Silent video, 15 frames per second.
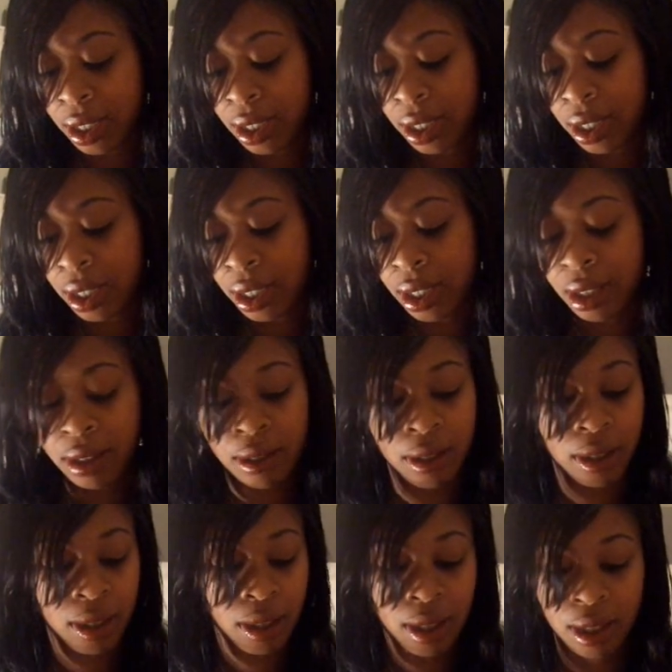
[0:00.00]

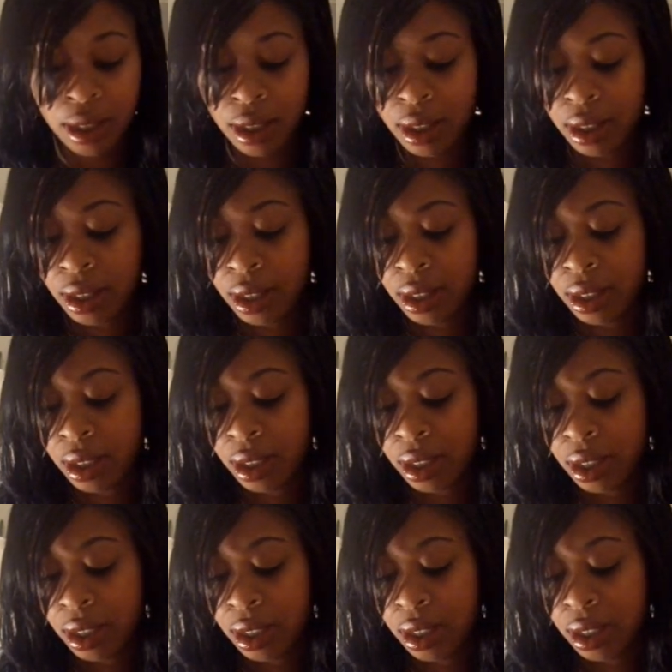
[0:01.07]

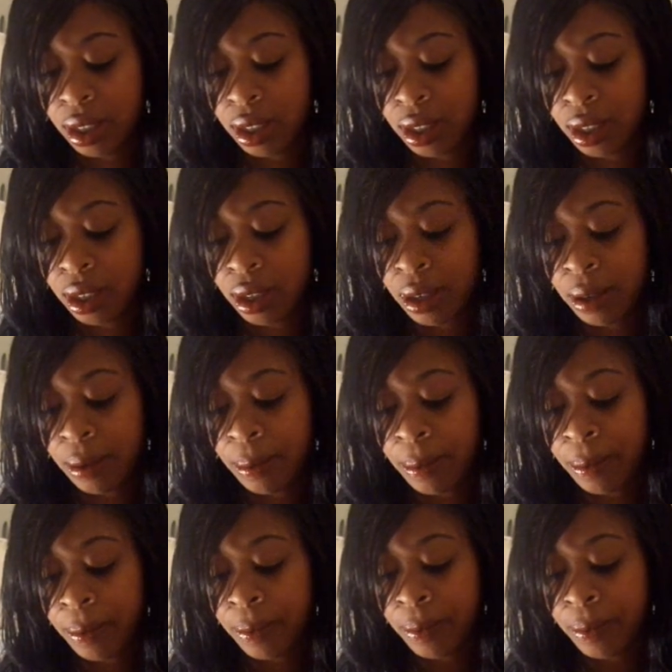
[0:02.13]
(silence)